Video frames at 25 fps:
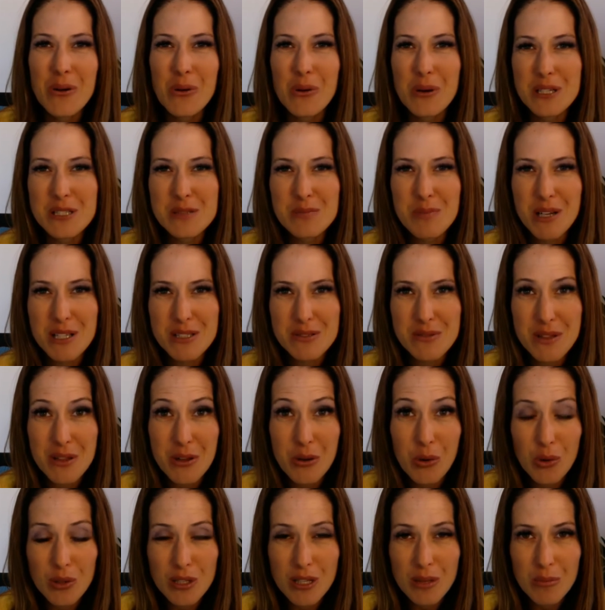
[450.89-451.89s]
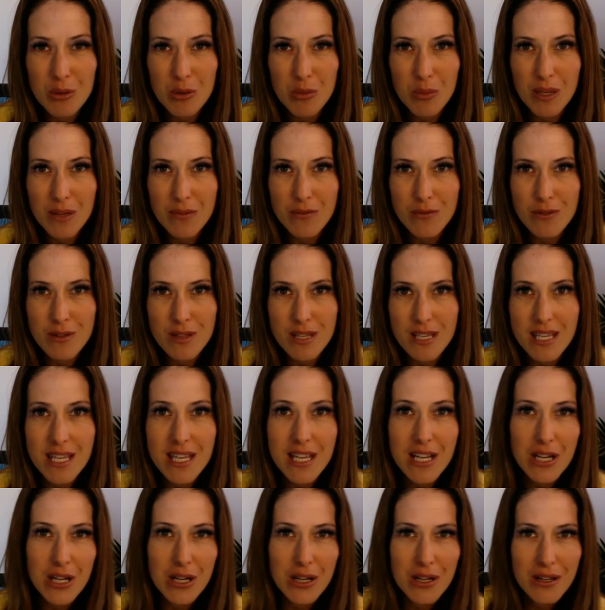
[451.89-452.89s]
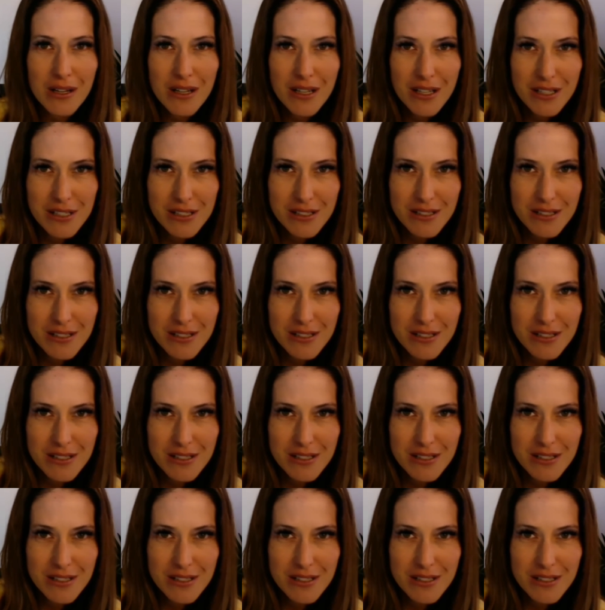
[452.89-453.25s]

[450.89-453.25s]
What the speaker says: corresponds with goal number 1 for the year,